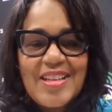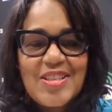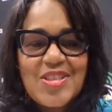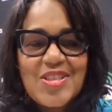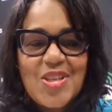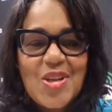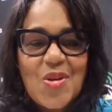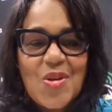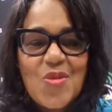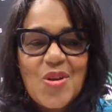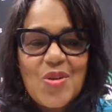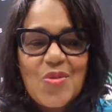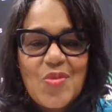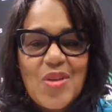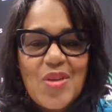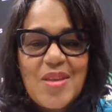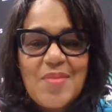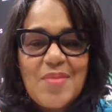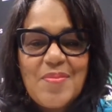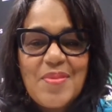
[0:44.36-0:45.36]
And so when
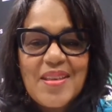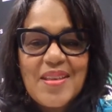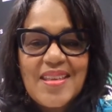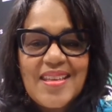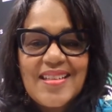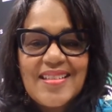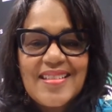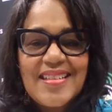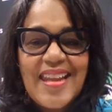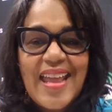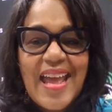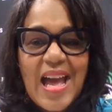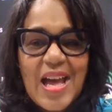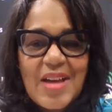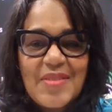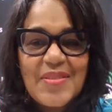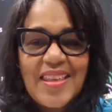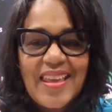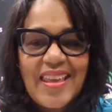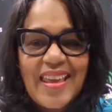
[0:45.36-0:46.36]
we begin to
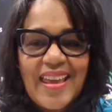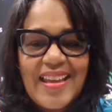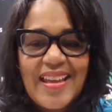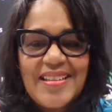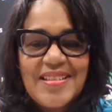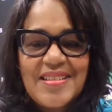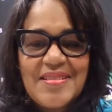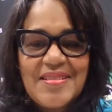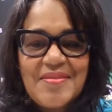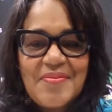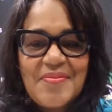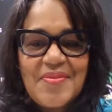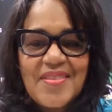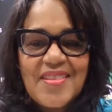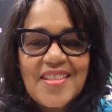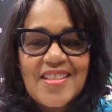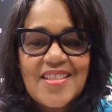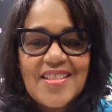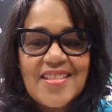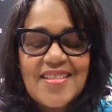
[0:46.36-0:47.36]
navigate
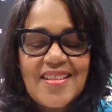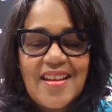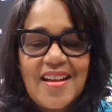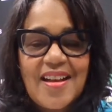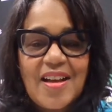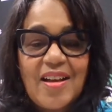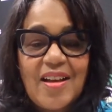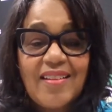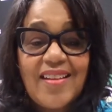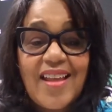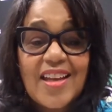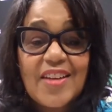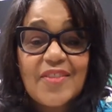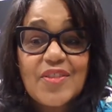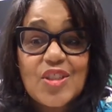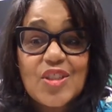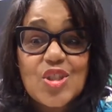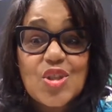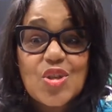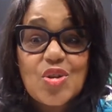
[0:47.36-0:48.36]
this, uh, a lot
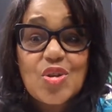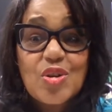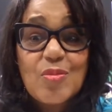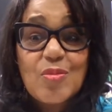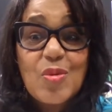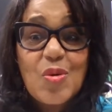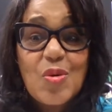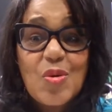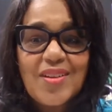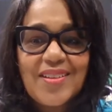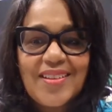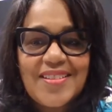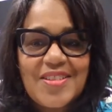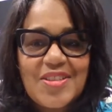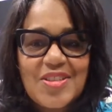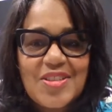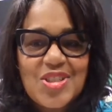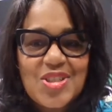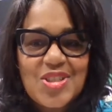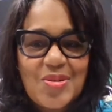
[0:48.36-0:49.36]
of the turmoil
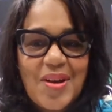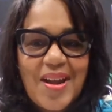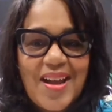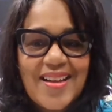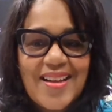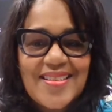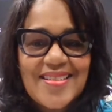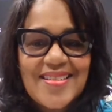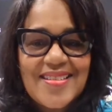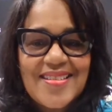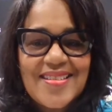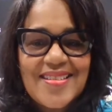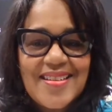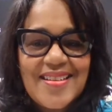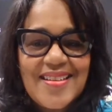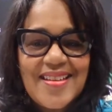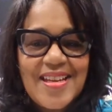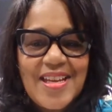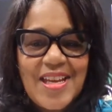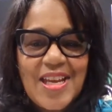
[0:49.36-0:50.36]
and the stress,
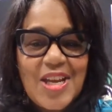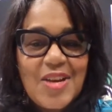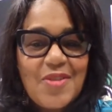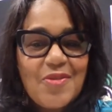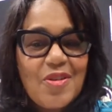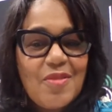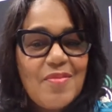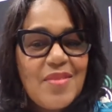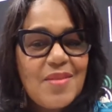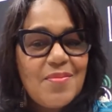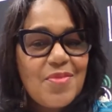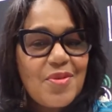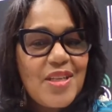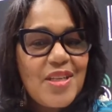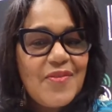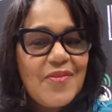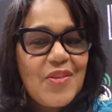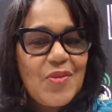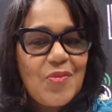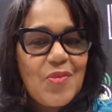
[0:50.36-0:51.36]
remember,
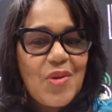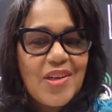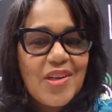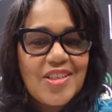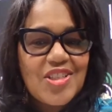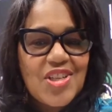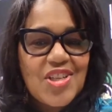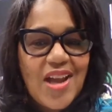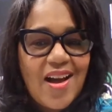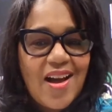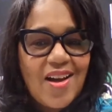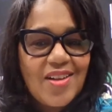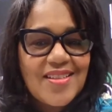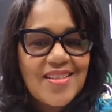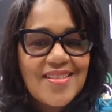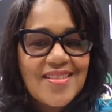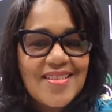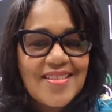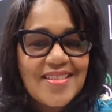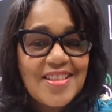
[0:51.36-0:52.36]
even when a
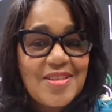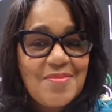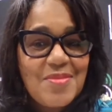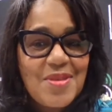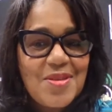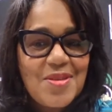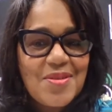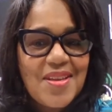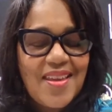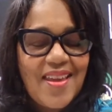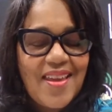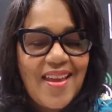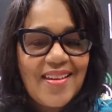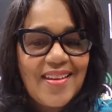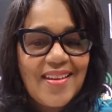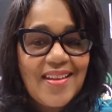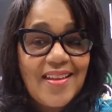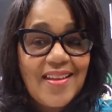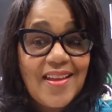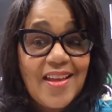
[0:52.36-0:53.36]
child isn't
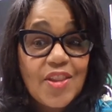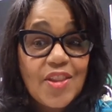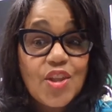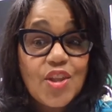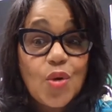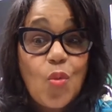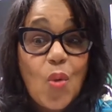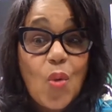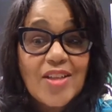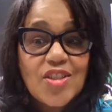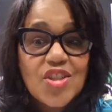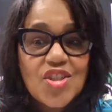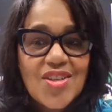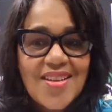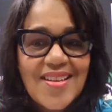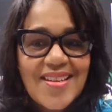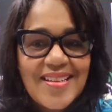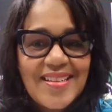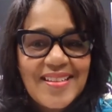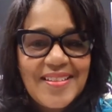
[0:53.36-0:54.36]
communicating, they're
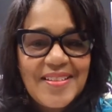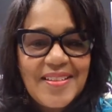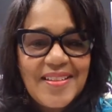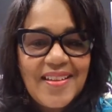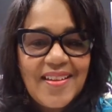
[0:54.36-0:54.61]
watching.